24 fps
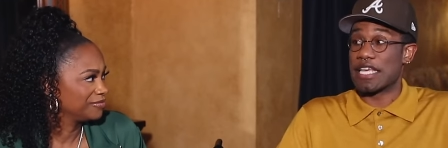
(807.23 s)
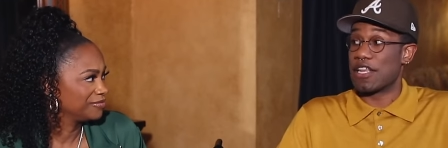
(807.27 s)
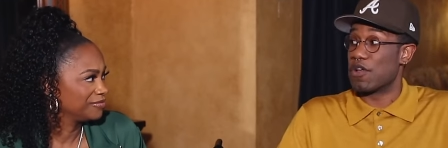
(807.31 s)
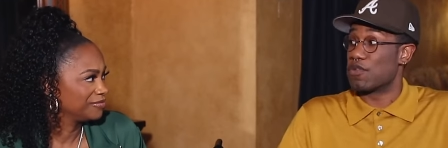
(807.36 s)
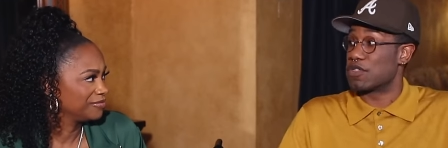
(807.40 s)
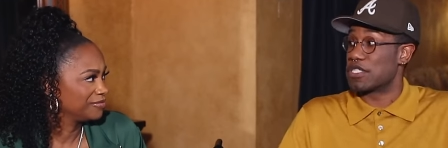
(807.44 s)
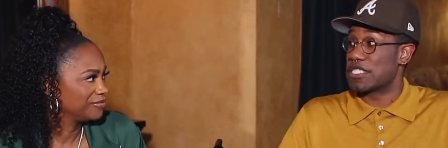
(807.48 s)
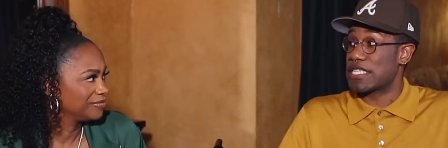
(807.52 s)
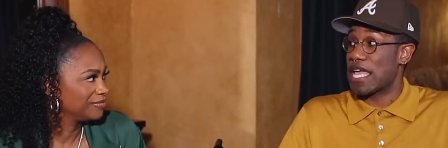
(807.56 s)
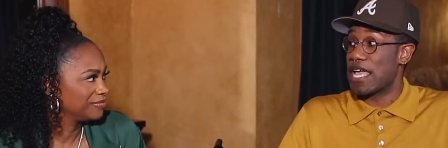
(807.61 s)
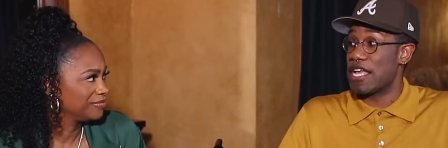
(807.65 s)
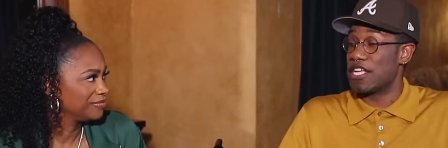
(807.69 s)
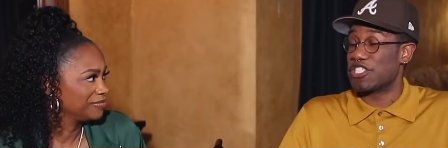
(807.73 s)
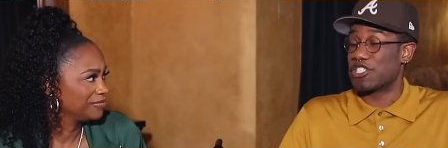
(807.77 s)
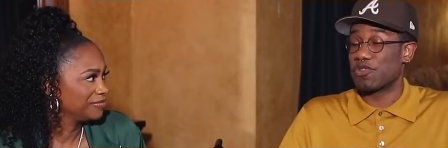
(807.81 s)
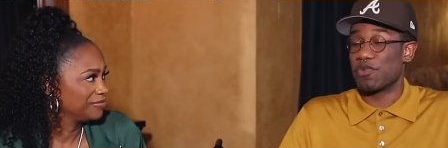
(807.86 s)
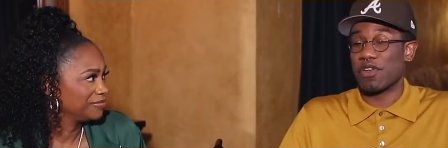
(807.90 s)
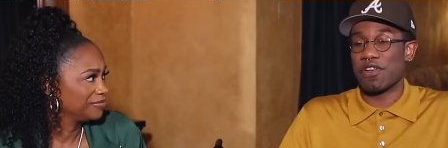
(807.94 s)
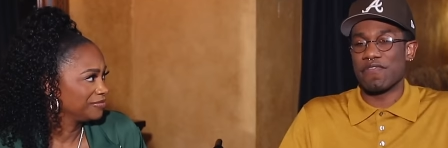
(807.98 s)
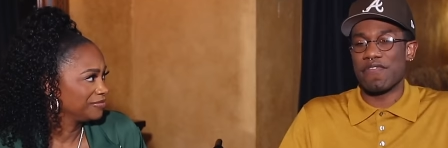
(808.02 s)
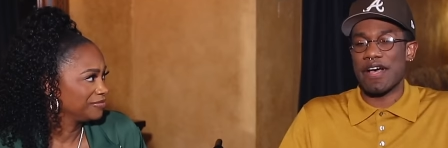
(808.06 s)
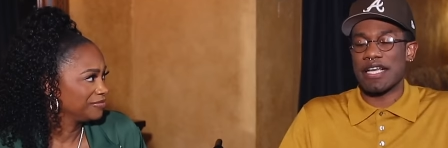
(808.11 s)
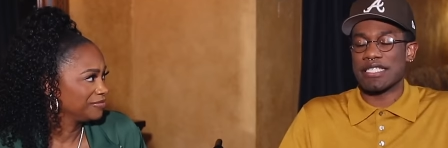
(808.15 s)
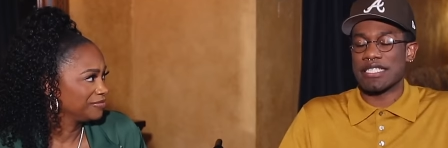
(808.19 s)
Speaker 1: And on stage,
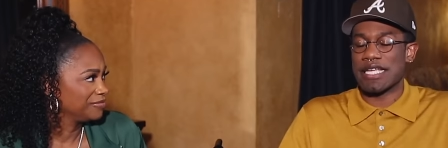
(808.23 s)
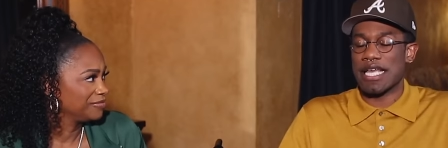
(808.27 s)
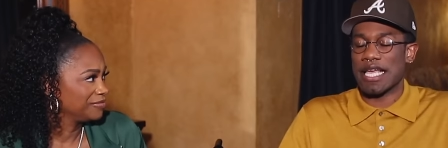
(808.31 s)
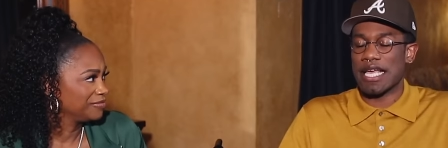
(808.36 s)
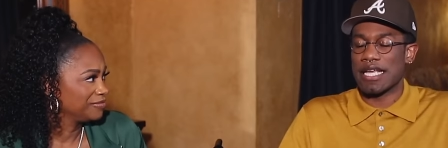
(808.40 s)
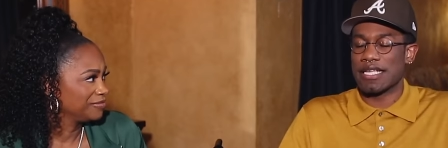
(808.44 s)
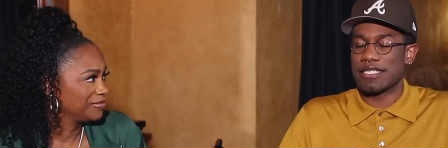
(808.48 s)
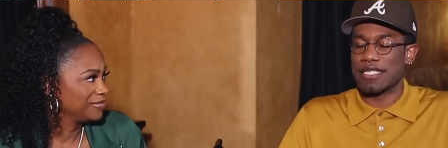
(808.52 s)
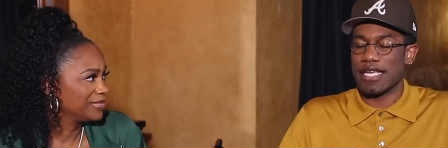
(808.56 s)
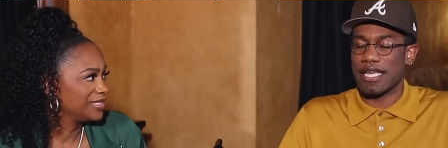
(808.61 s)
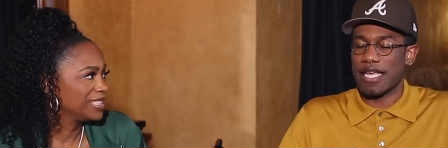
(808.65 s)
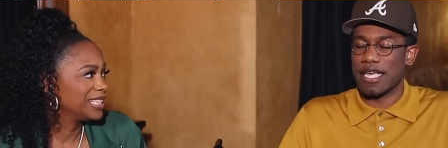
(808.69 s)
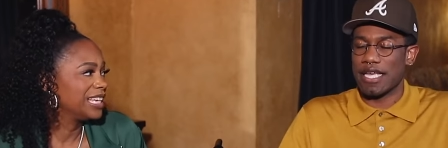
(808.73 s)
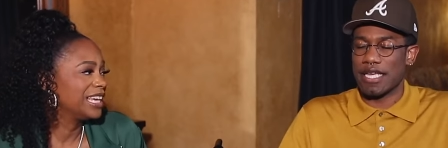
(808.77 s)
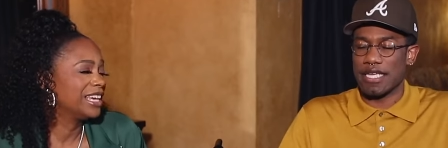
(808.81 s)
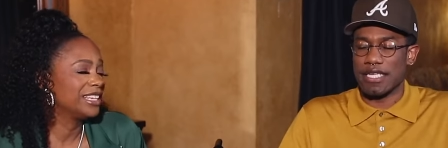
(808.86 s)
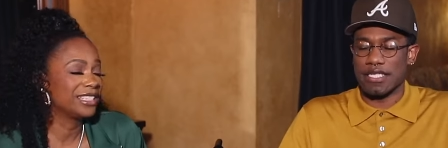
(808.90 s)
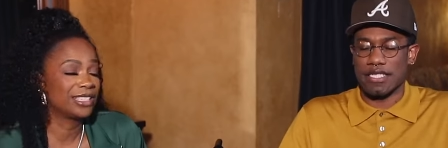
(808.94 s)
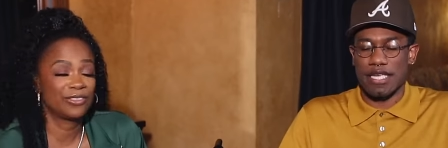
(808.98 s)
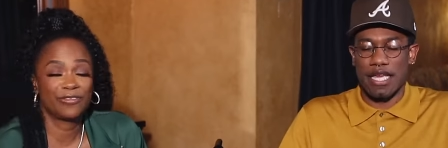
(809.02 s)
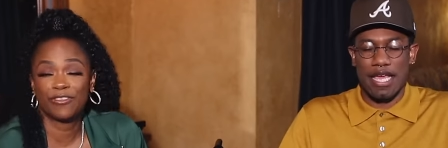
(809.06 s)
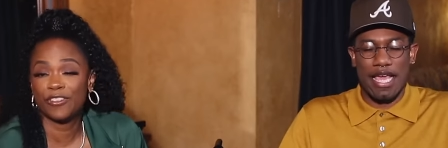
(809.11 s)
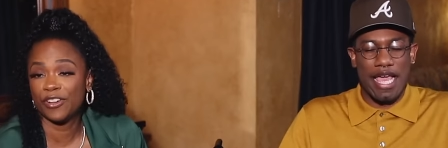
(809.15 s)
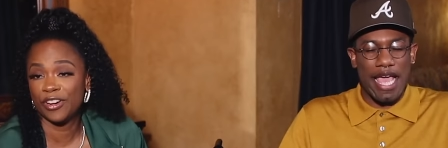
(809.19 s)
3 to 5 seconds
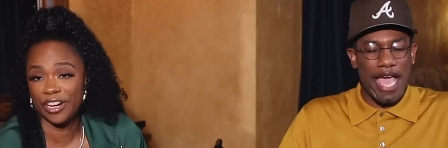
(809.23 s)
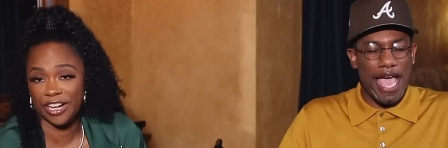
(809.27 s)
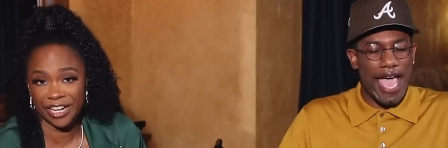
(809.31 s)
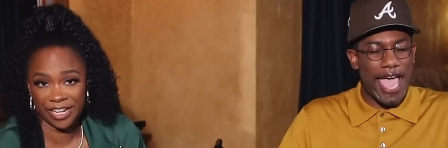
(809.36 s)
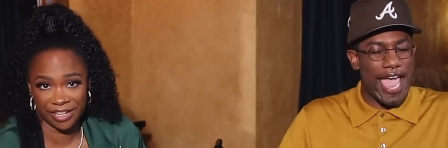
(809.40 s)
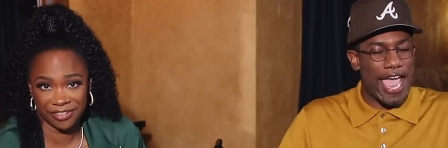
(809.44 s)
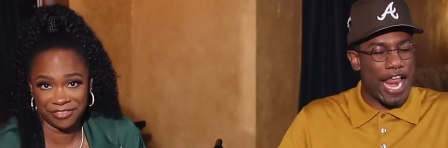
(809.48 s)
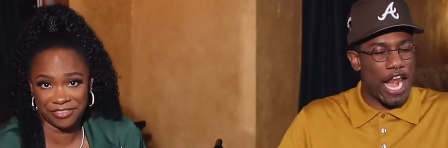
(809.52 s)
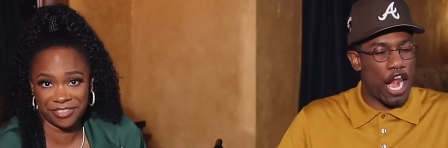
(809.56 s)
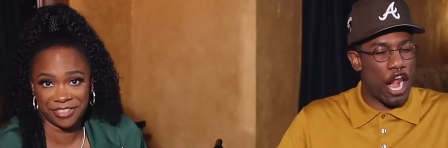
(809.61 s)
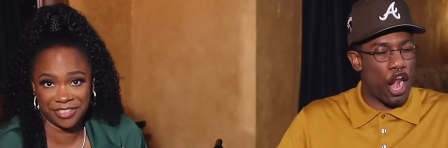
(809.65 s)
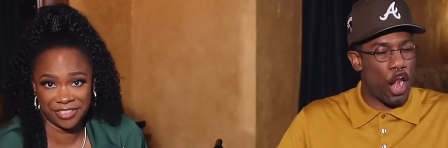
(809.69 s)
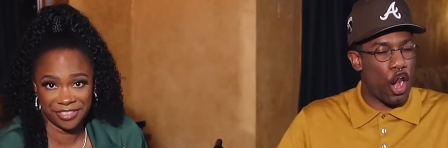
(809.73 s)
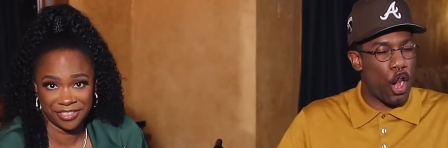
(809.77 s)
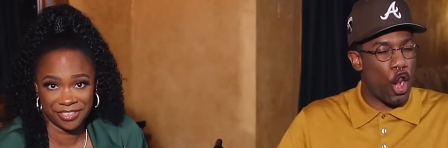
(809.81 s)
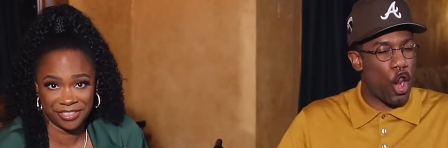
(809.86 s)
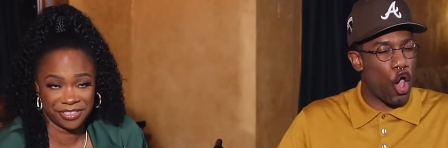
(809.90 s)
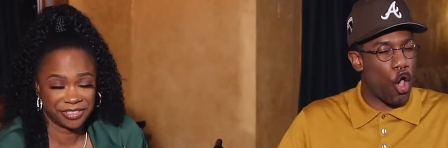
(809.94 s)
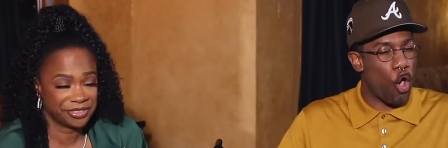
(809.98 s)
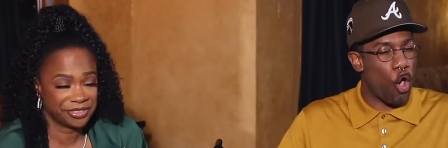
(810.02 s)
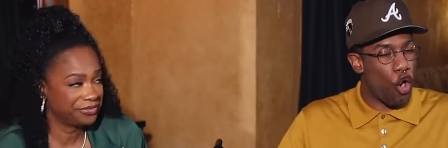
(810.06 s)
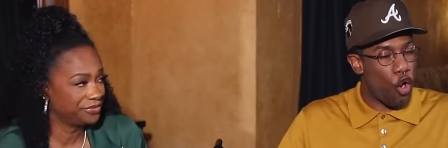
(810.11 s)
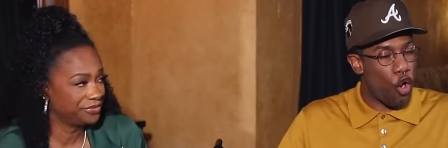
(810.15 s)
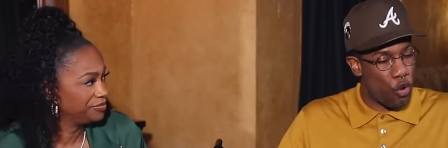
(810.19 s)
is forever. A
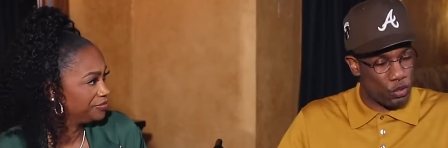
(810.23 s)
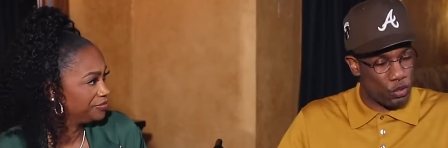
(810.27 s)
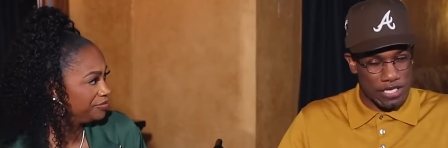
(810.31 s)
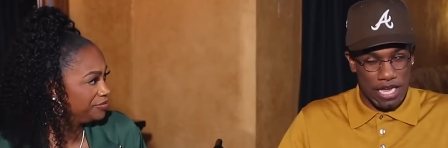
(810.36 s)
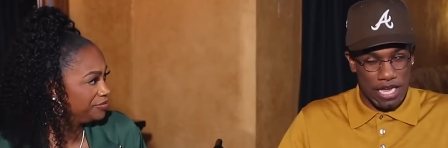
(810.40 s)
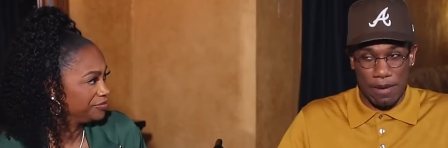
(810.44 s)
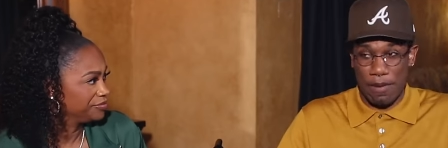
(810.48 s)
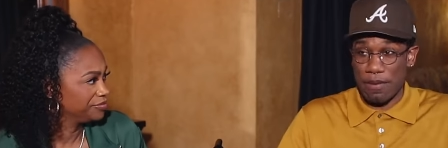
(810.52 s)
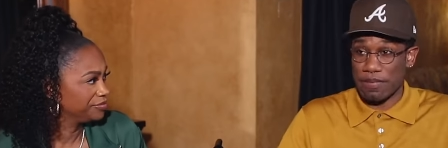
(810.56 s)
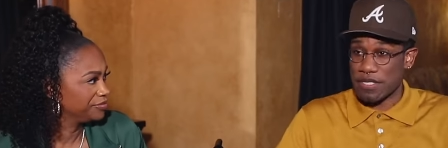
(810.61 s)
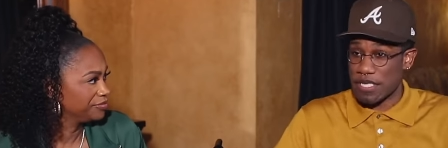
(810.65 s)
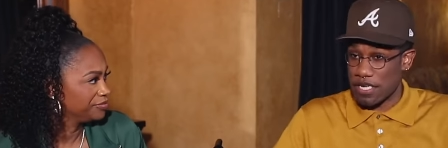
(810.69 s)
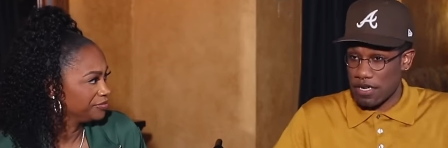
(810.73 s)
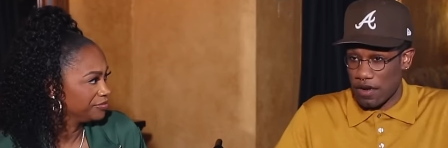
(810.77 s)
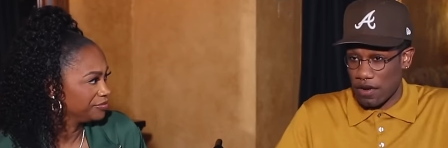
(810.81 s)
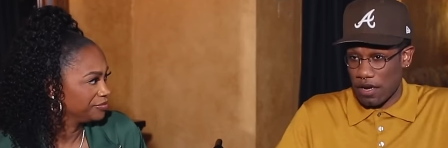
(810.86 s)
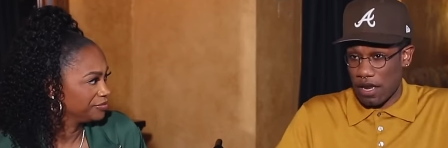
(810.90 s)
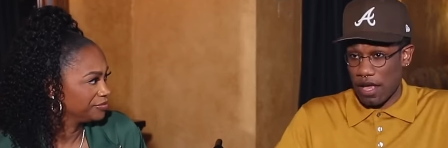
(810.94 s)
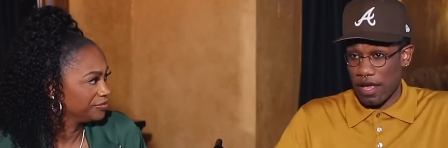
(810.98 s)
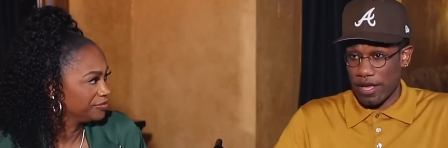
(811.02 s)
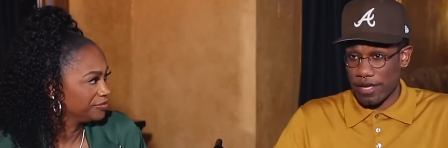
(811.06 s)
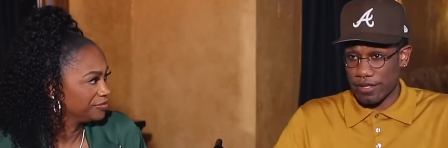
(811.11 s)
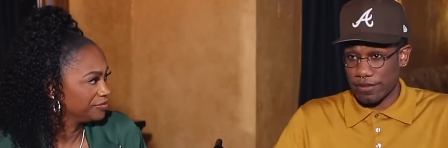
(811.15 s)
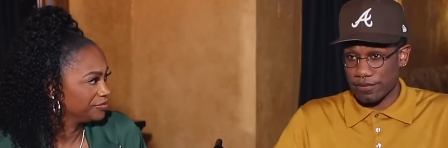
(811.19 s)
long time. I'm sitting there
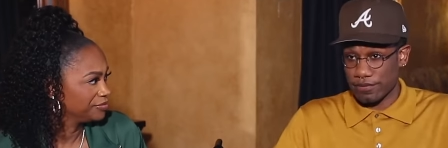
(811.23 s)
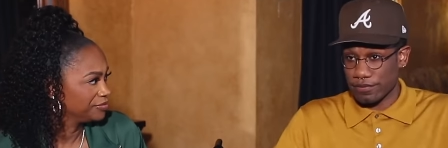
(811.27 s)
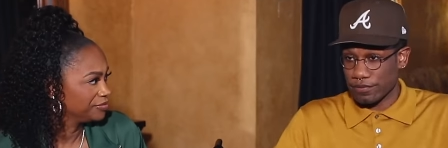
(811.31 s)
like,